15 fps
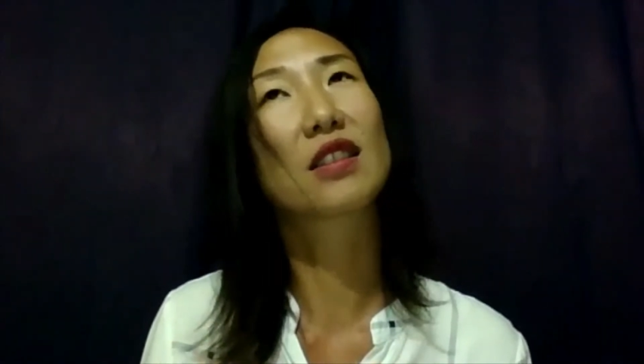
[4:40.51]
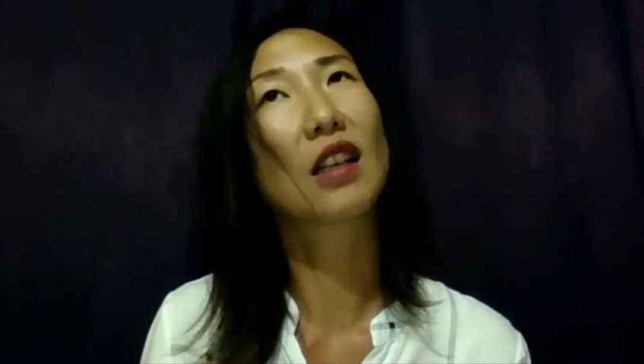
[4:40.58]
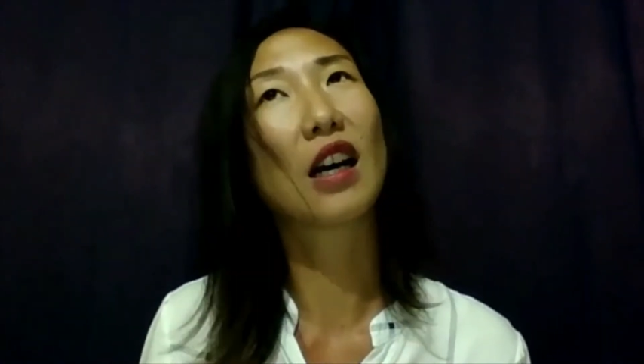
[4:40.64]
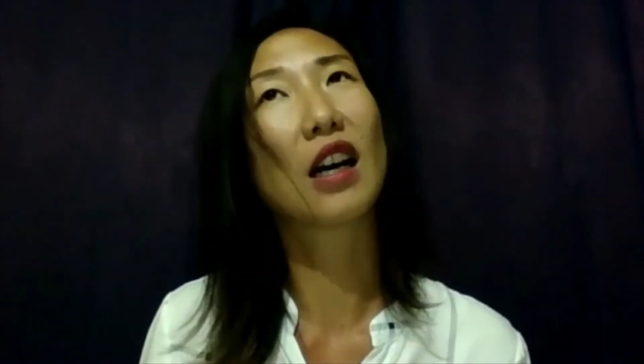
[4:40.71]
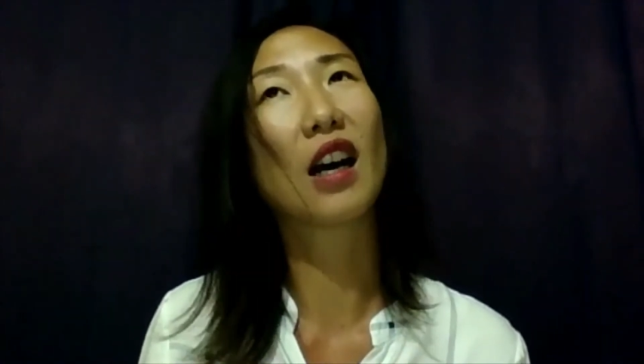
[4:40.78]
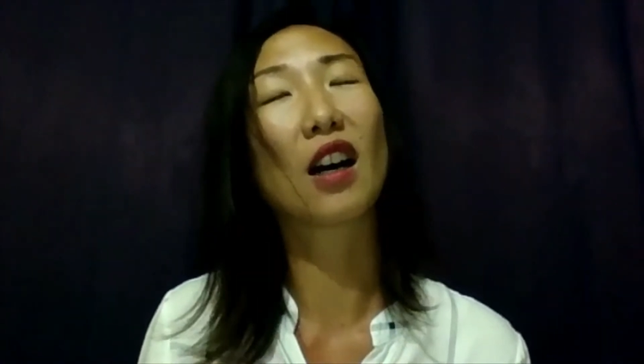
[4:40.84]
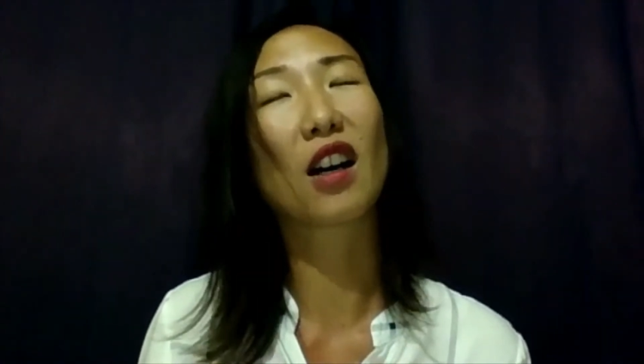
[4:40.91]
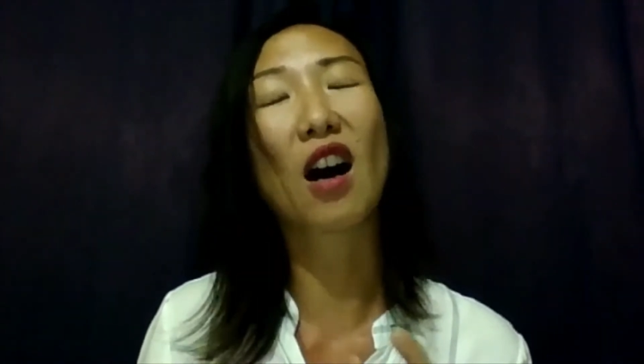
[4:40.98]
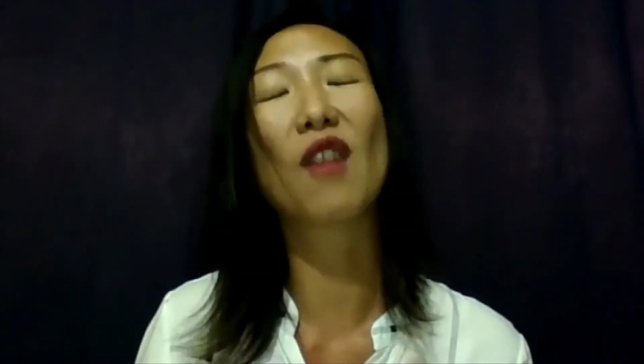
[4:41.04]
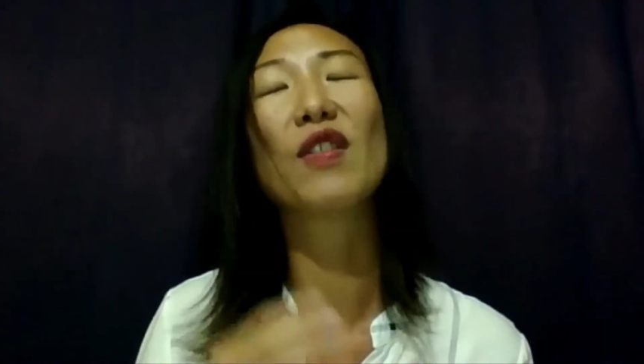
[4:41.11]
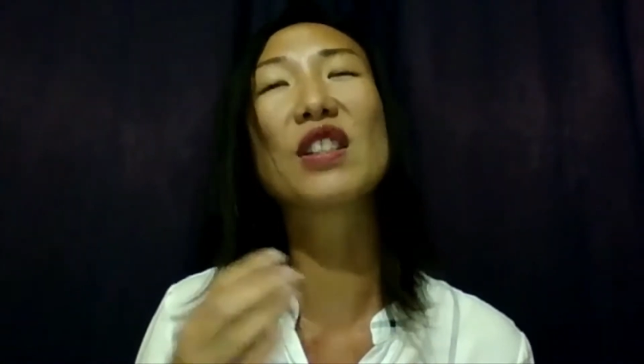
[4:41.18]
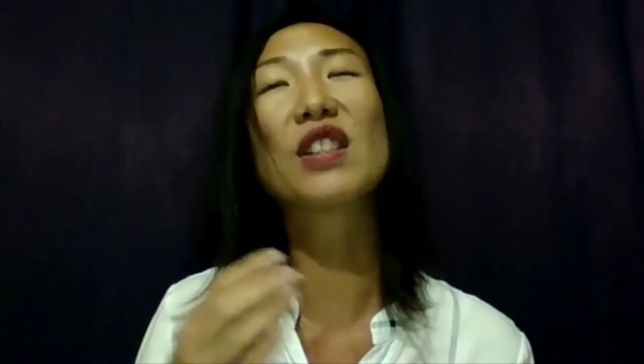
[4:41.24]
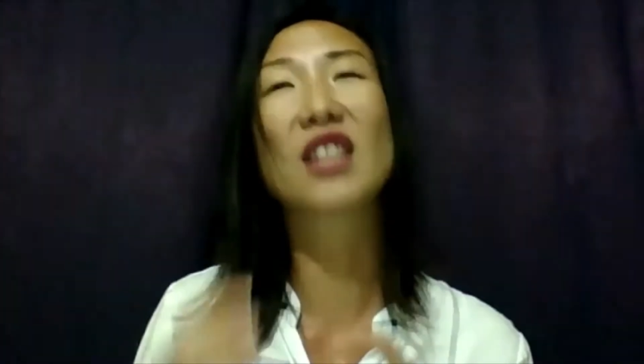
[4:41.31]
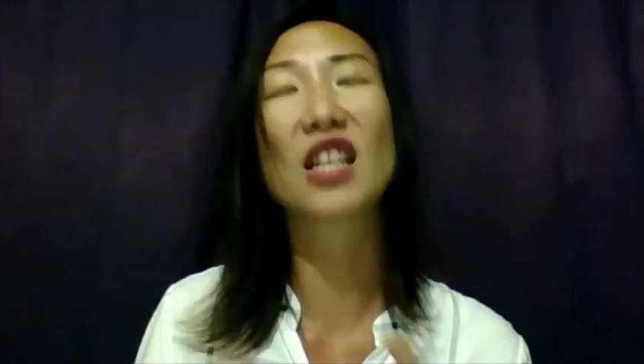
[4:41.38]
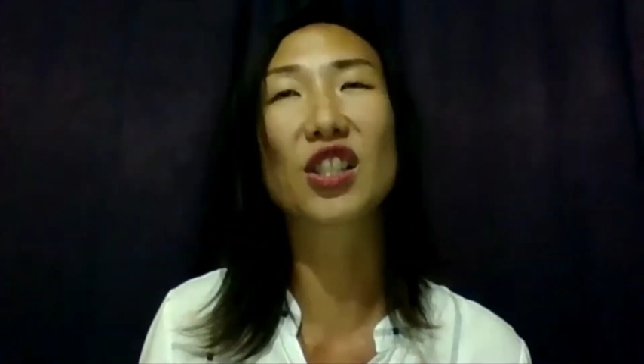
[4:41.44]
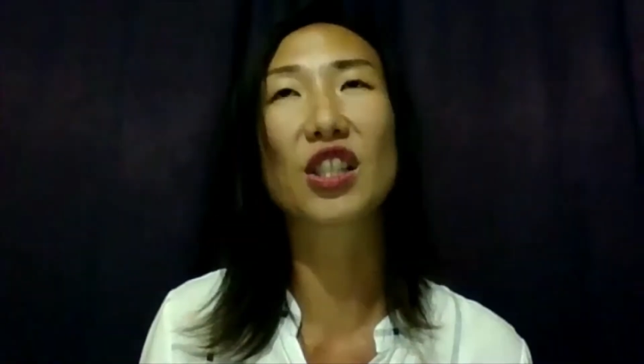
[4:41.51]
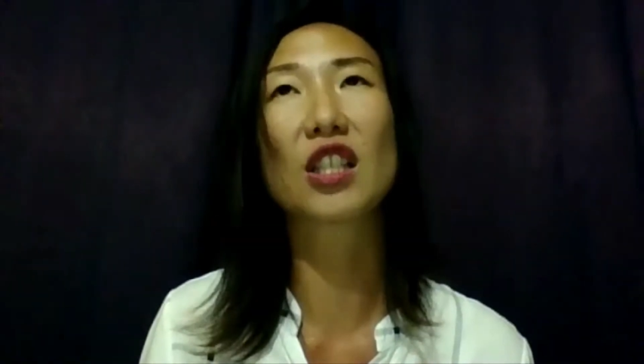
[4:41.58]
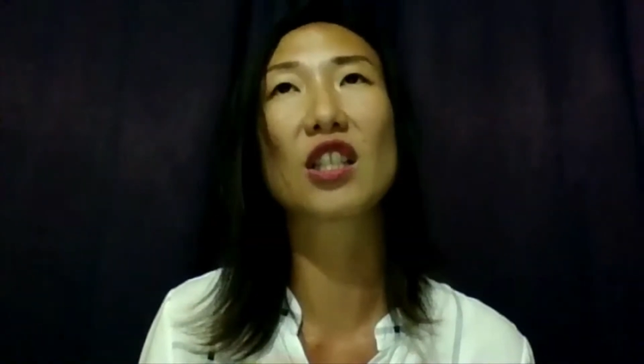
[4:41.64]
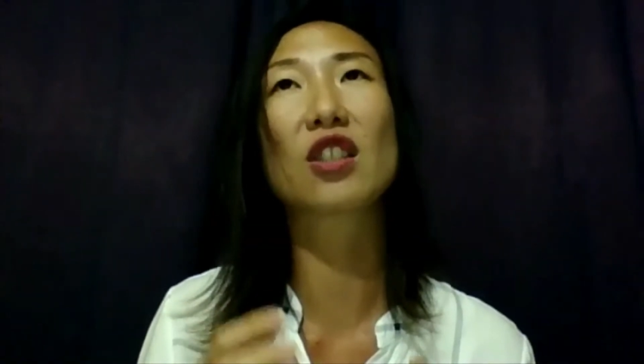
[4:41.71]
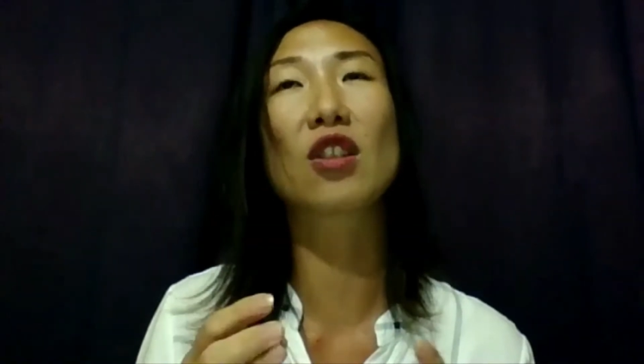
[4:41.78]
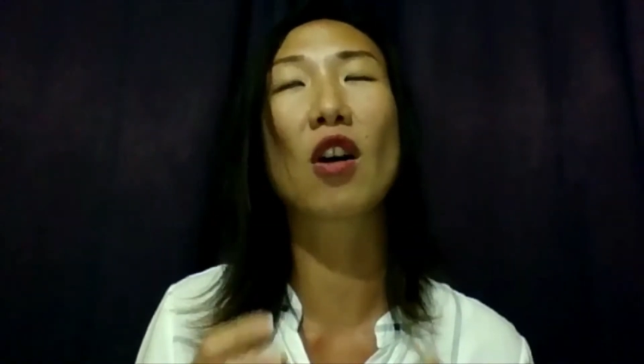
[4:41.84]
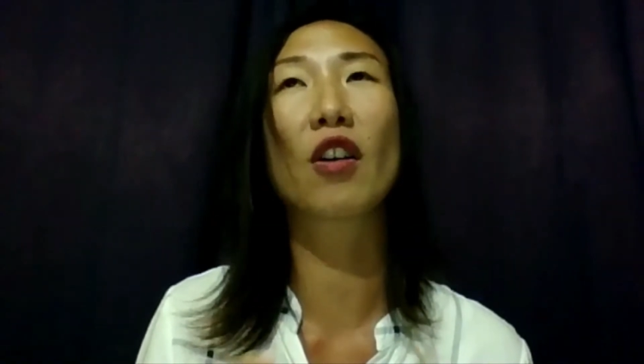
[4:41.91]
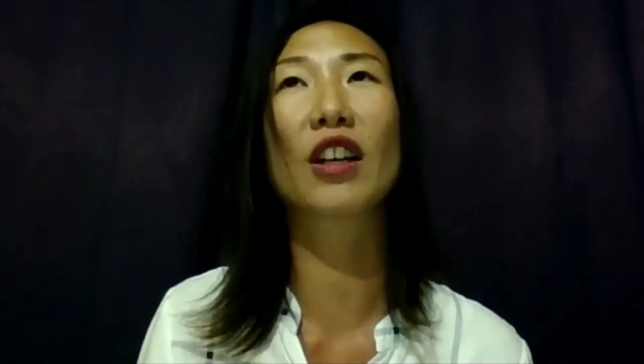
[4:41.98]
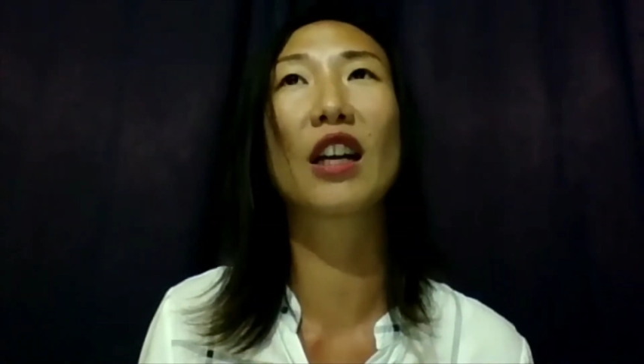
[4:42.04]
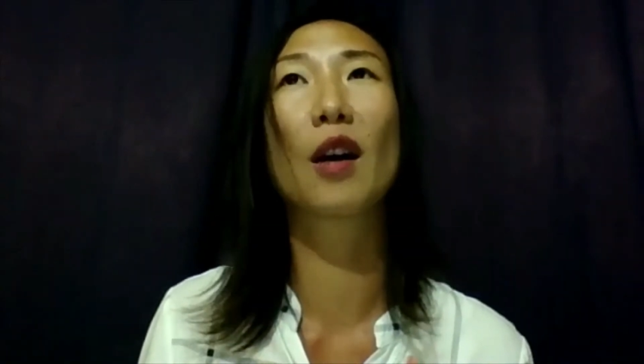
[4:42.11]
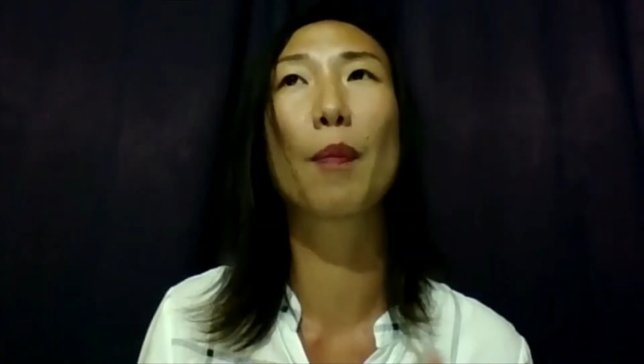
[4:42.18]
of conversations talking